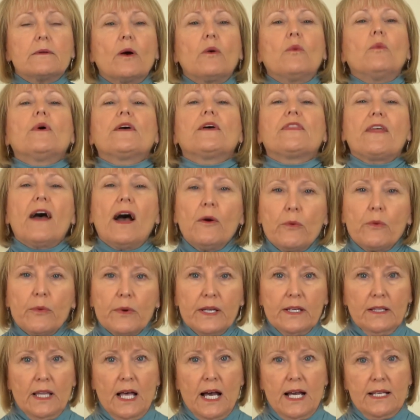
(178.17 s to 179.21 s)
Without
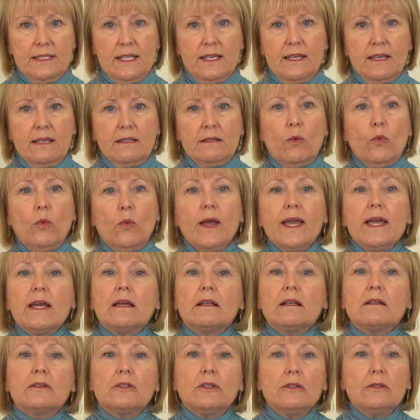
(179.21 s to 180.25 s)
realizing it, we
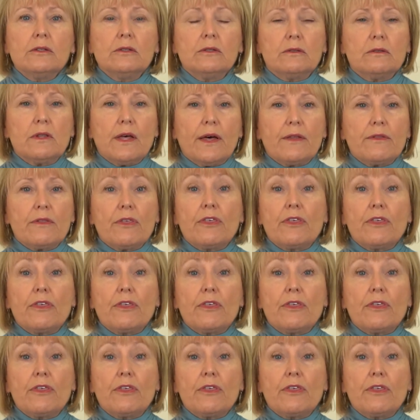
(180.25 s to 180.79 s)
conclude that